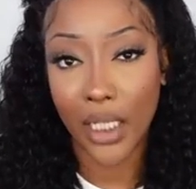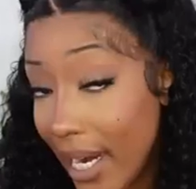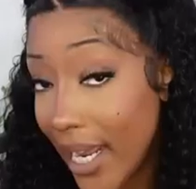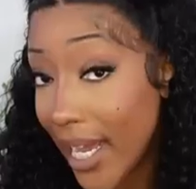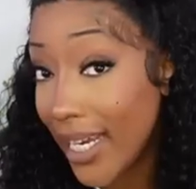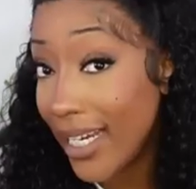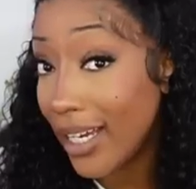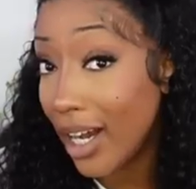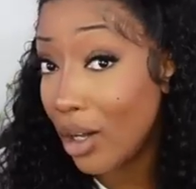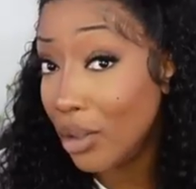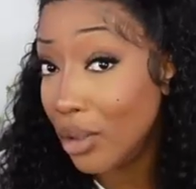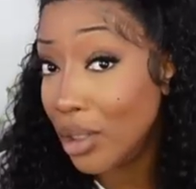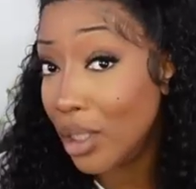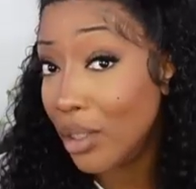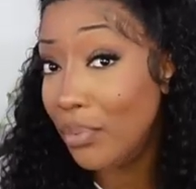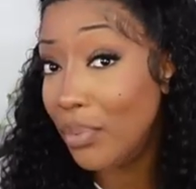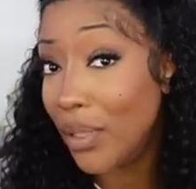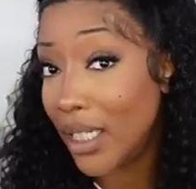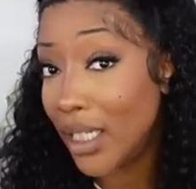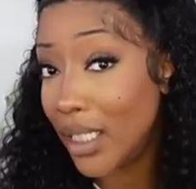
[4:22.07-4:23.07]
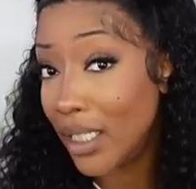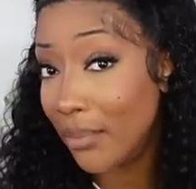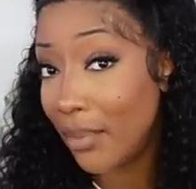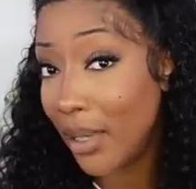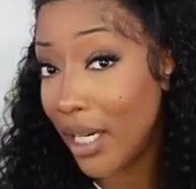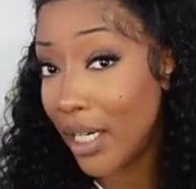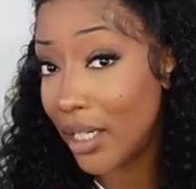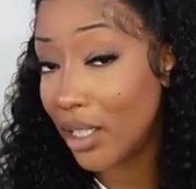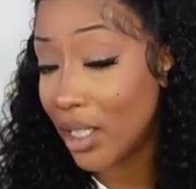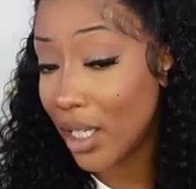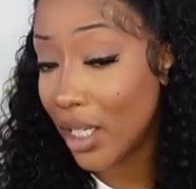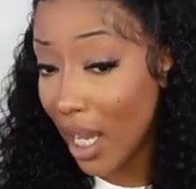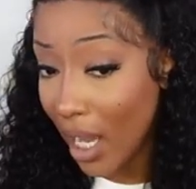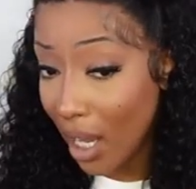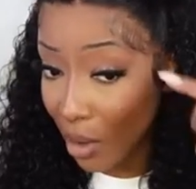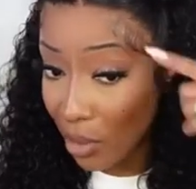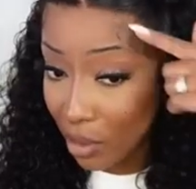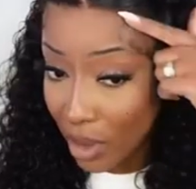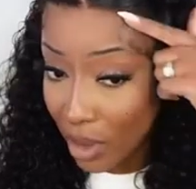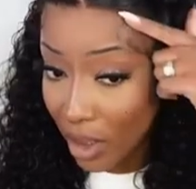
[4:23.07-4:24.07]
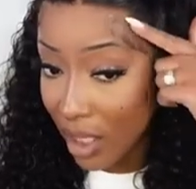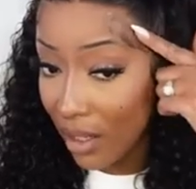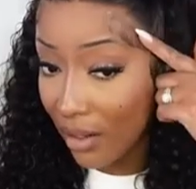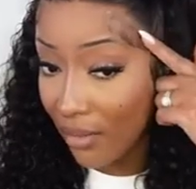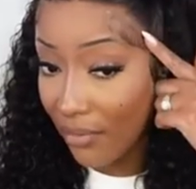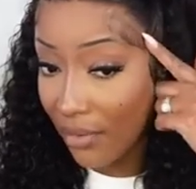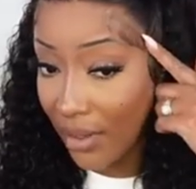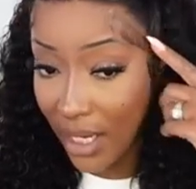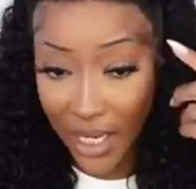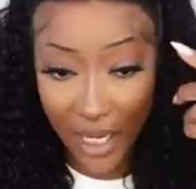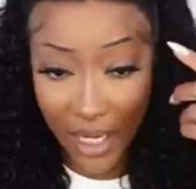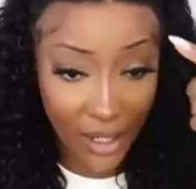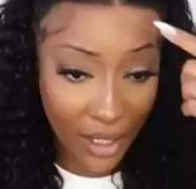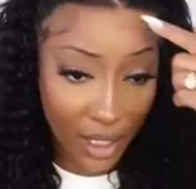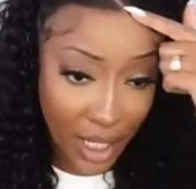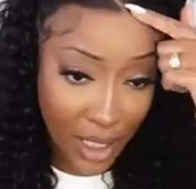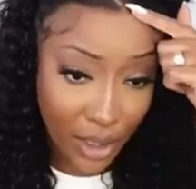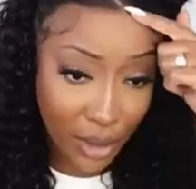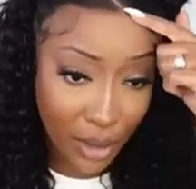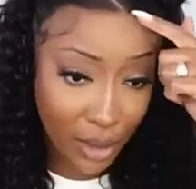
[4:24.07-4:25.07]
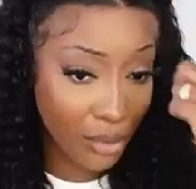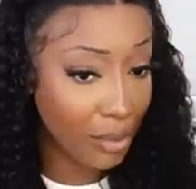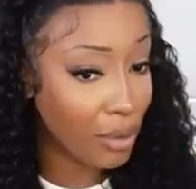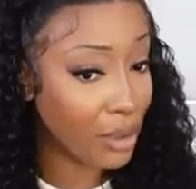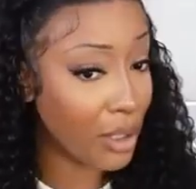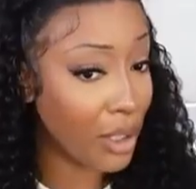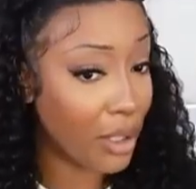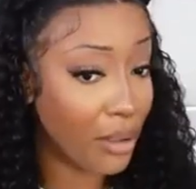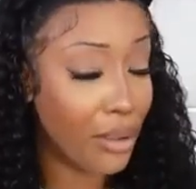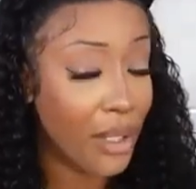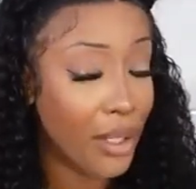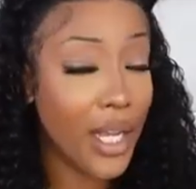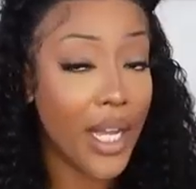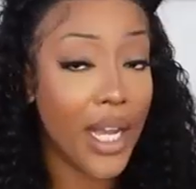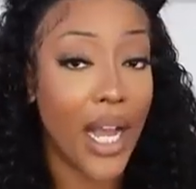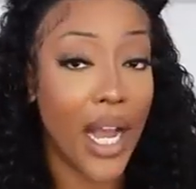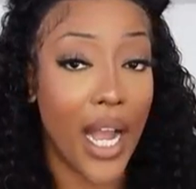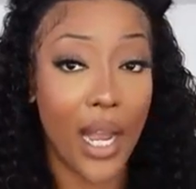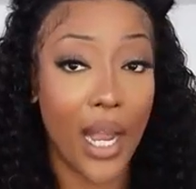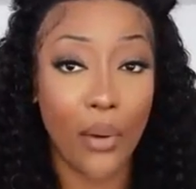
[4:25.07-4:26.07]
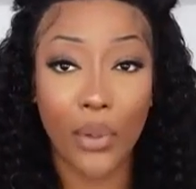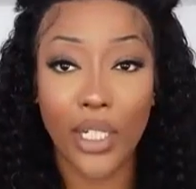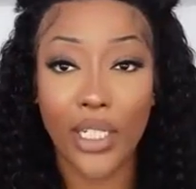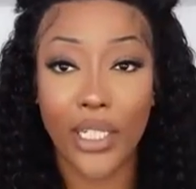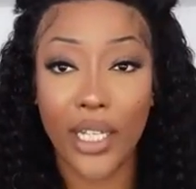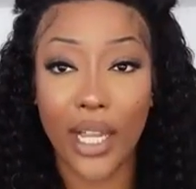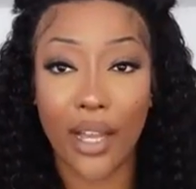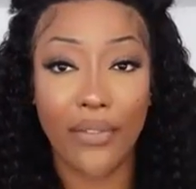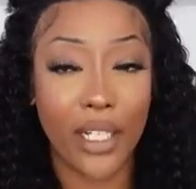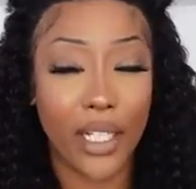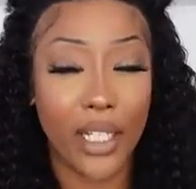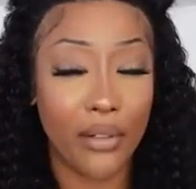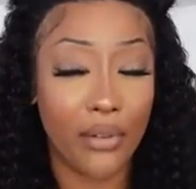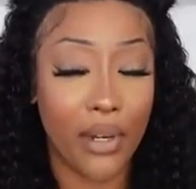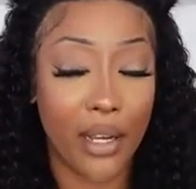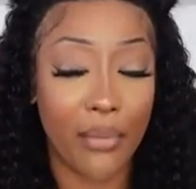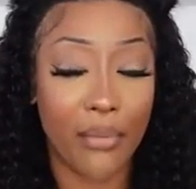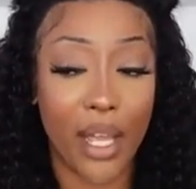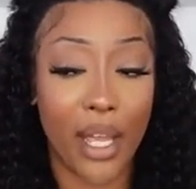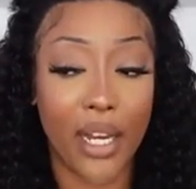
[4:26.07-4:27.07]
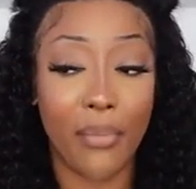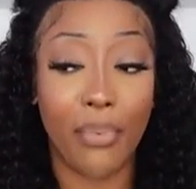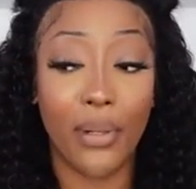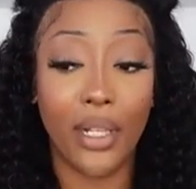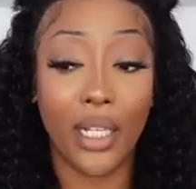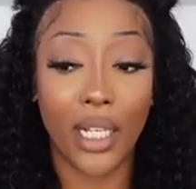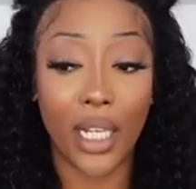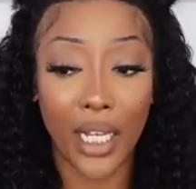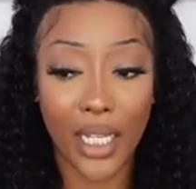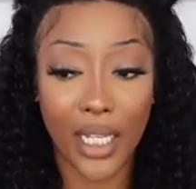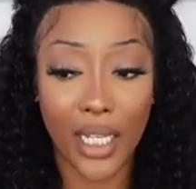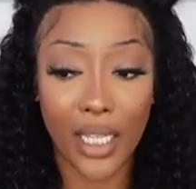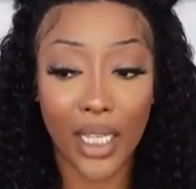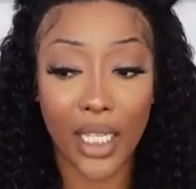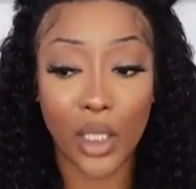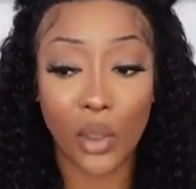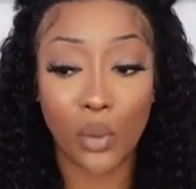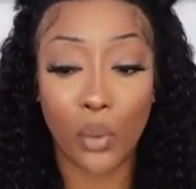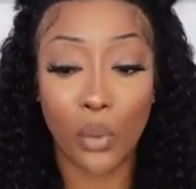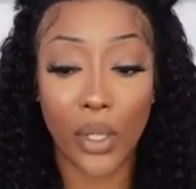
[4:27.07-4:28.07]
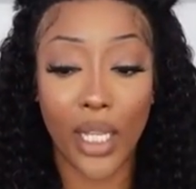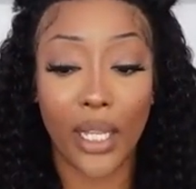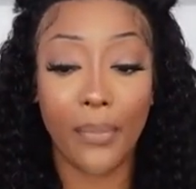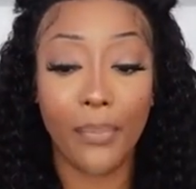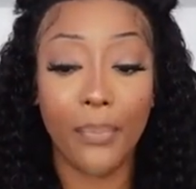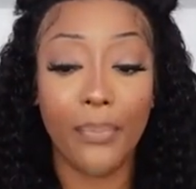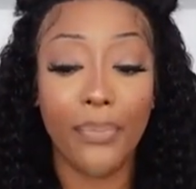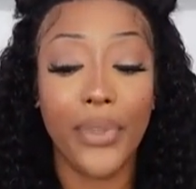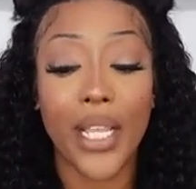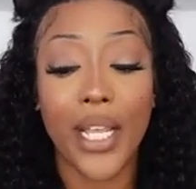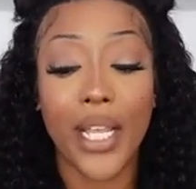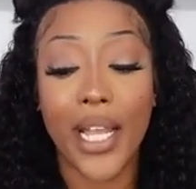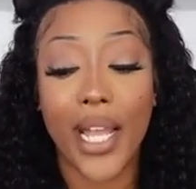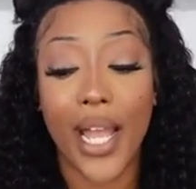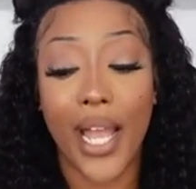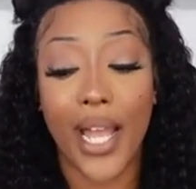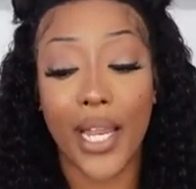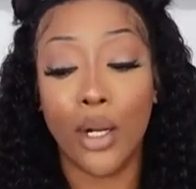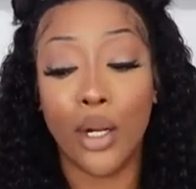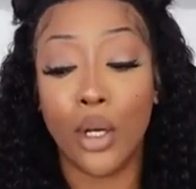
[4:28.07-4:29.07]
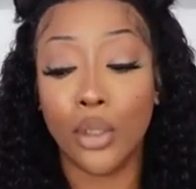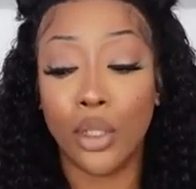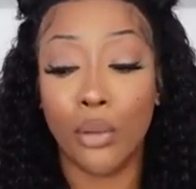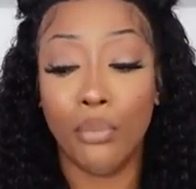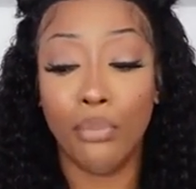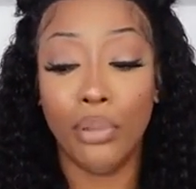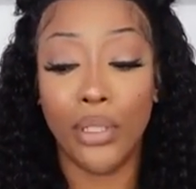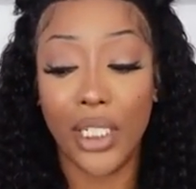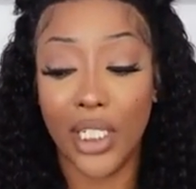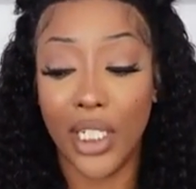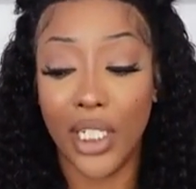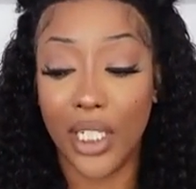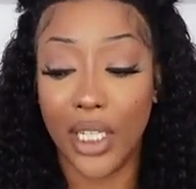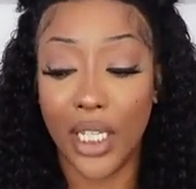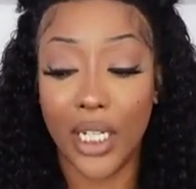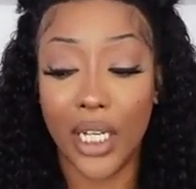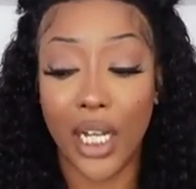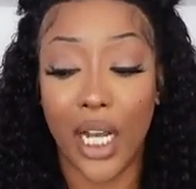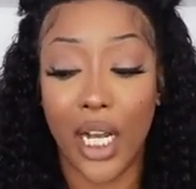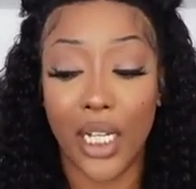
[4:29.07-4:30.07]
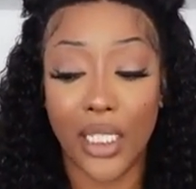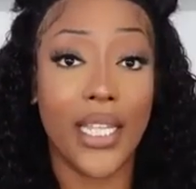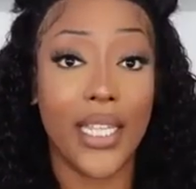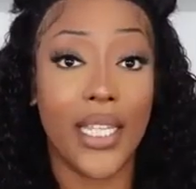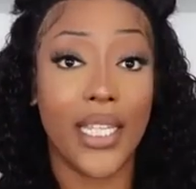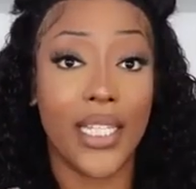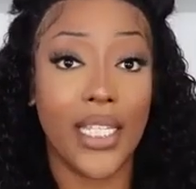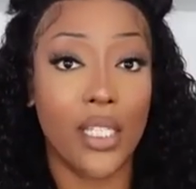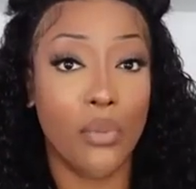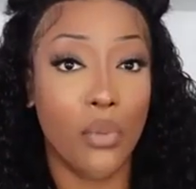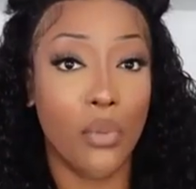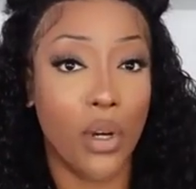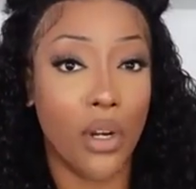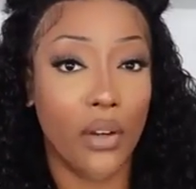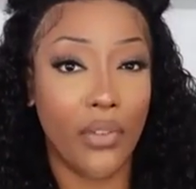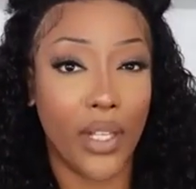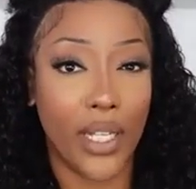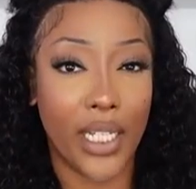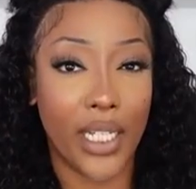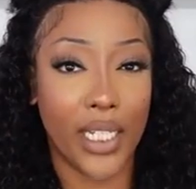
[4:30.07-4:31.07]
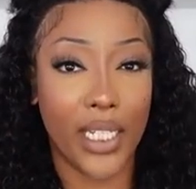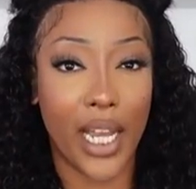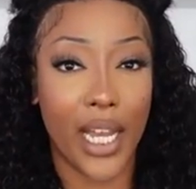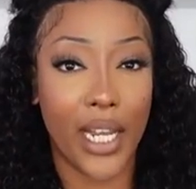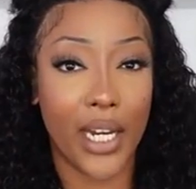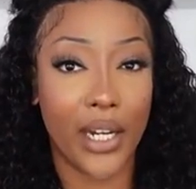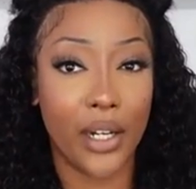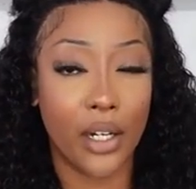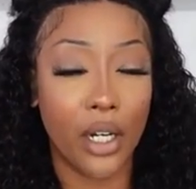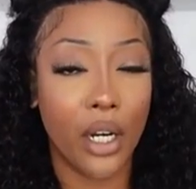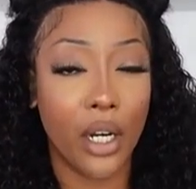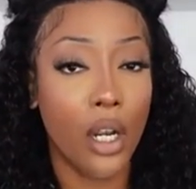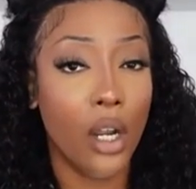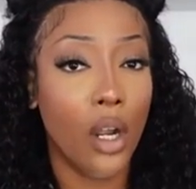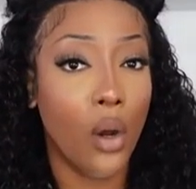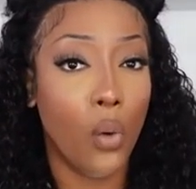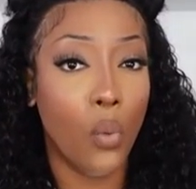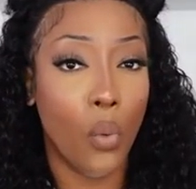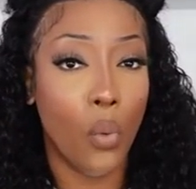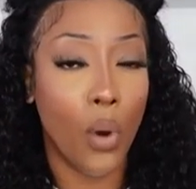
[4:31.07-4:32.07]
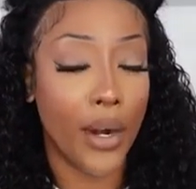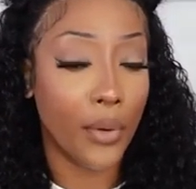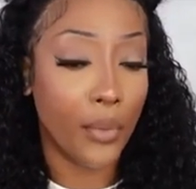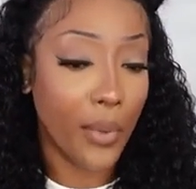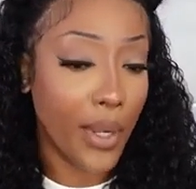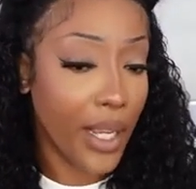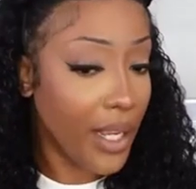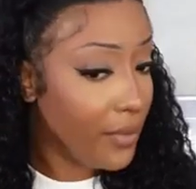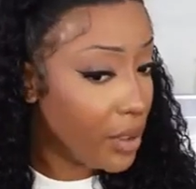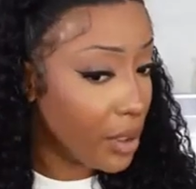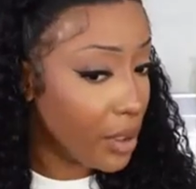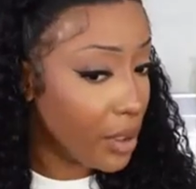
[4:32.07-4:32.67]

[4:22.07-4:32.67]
And I also plucked some hairs out of the hairline too, so I would definitely recommend plucking this wig and also bleaching the knot. This is more of like a tighter water wave, so